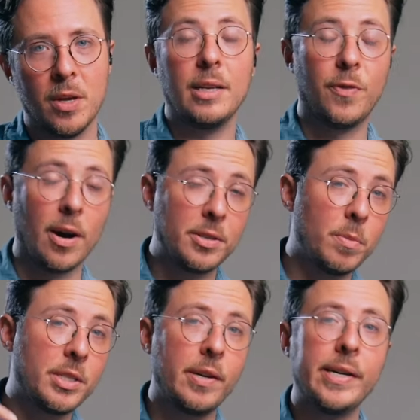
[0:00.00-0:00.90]
As far as the
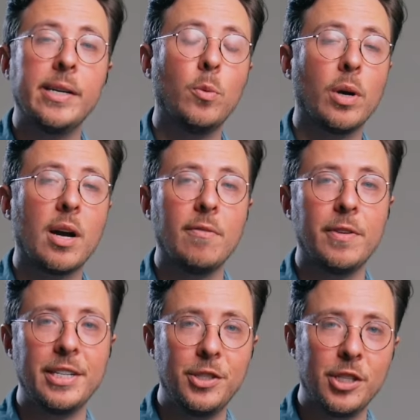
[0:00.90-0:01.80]
material we're
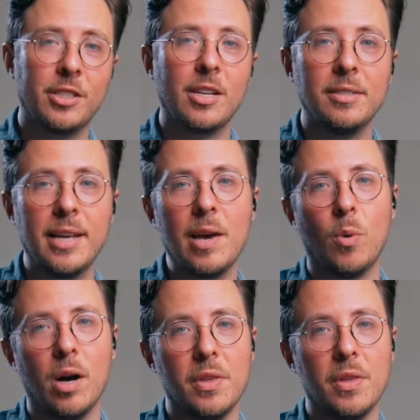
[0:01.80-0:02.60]
covering just on day one,